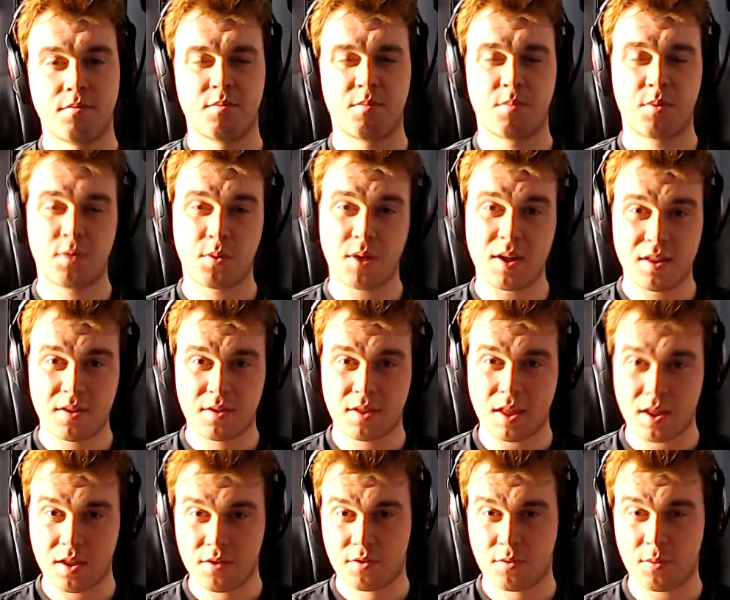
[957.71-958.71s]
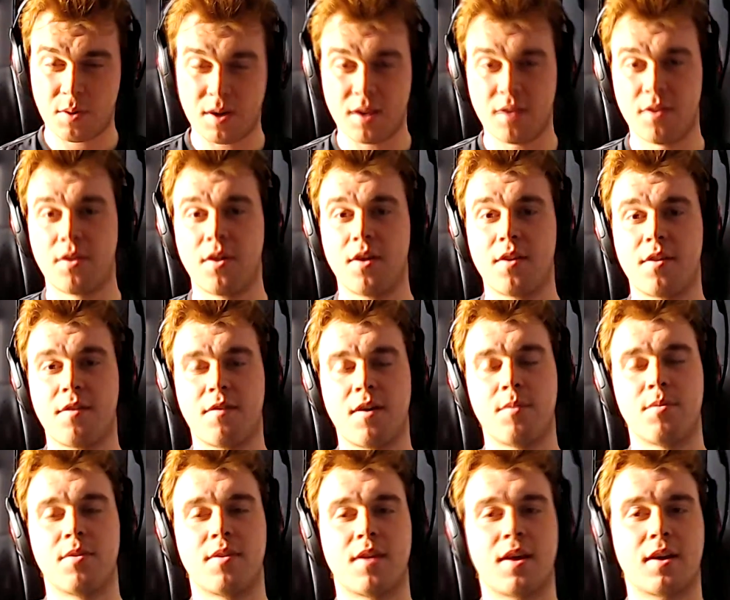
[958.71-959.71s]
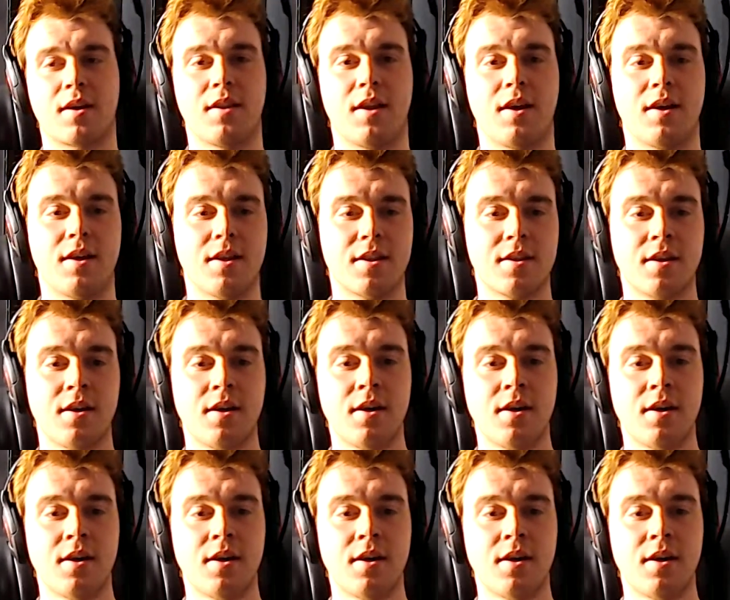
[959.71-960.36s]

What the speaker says: between 20 and 30 frames a second, that is.